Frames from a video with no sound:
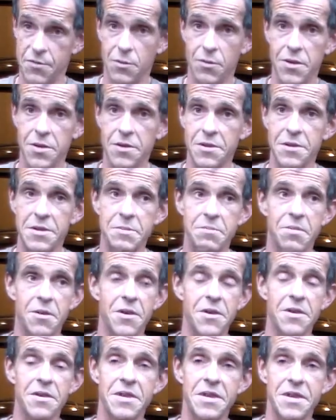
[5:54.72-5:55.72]
quality
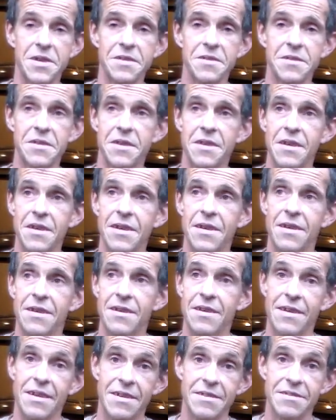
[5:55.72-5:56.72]
product.
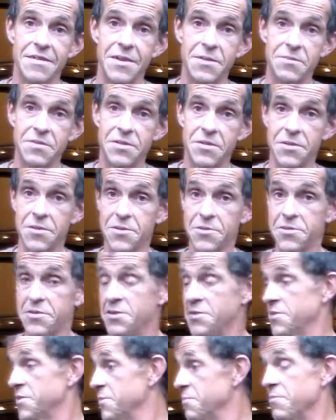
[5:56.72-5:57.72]
Actually, it was a little
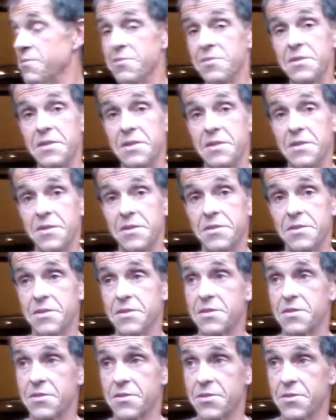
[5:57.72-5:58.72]
disappointing on
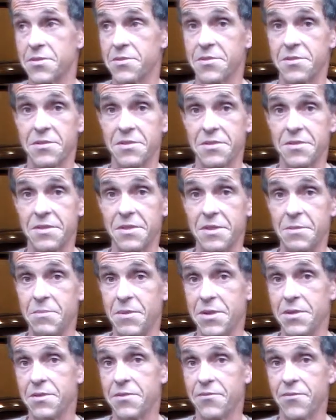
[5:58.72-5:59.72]
this Taurus, the
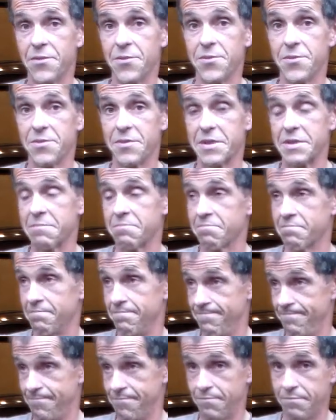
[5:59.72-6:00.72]
amount of oil
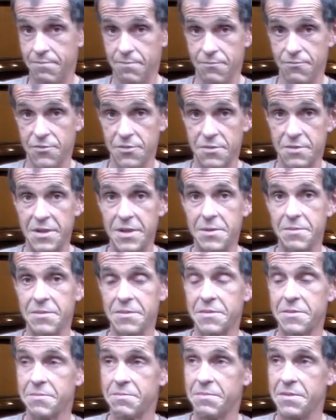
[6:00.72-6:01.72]
was
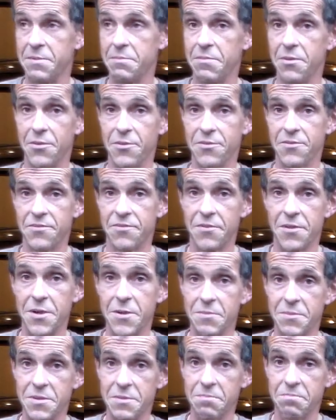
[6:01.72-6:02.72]
able to be pulled
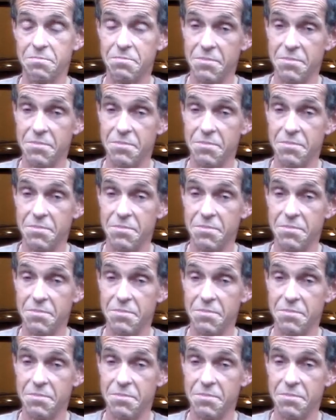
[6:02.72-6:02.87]
from it,